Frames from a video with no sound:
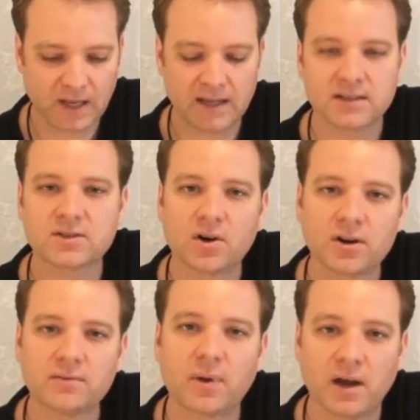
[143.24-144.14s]
it
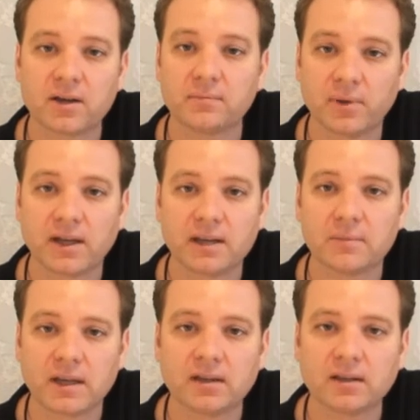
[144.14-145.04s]
started
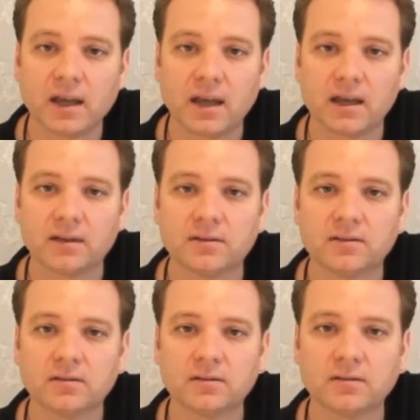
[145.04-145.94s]
bugging me, and
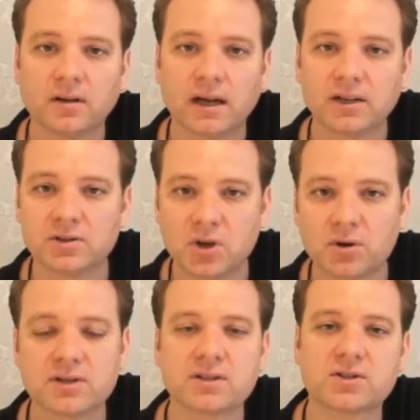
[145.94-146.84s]
I could
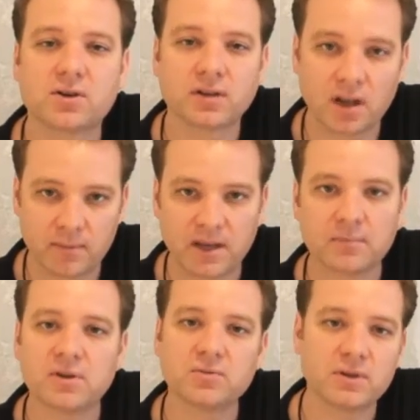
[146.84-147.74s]
notice it started coming
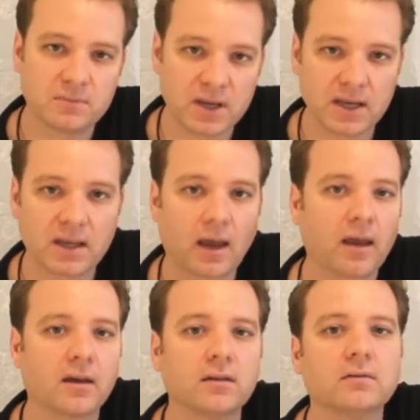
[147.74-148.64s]
in between me
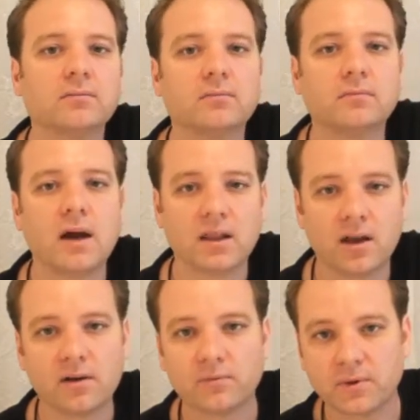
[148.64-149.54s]
and my
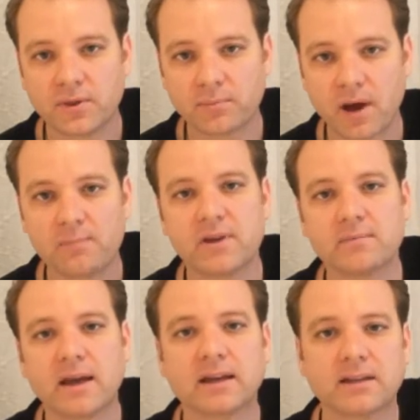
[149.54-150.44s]
love with the puppy
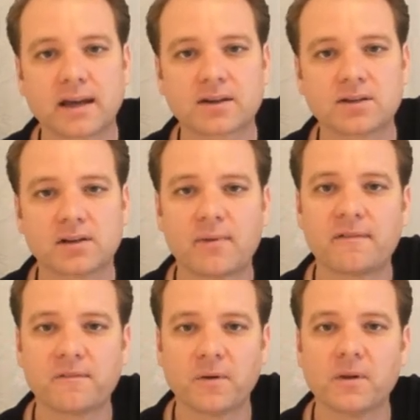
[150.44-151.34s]
and my connection and
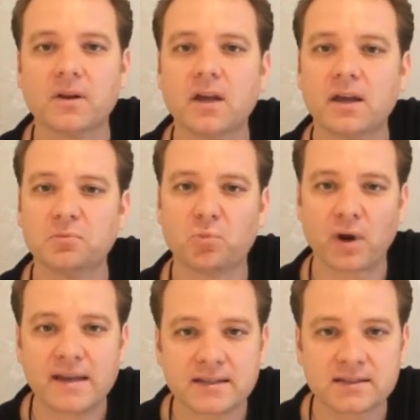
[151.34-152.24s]
my full
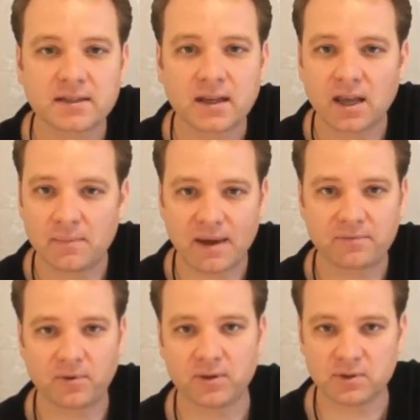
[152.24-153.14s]
embrace and my
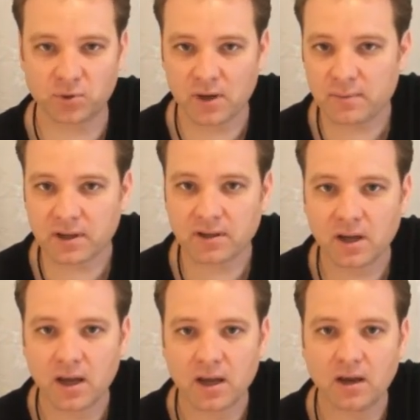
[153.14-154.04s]
full enjoyment
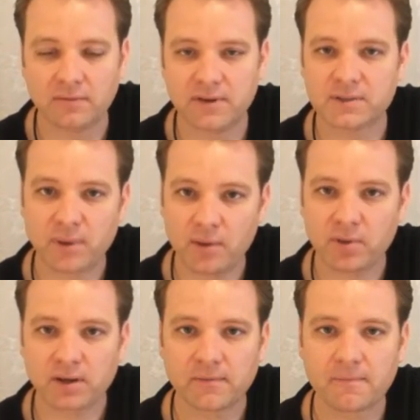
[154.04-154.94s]
of this
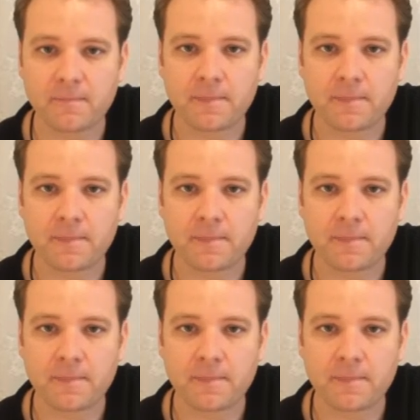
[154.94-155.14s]
puppy.